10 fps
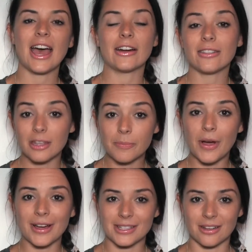how to think
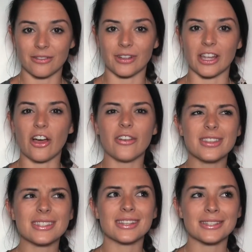positively, all
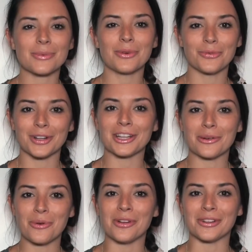these things that were really cool.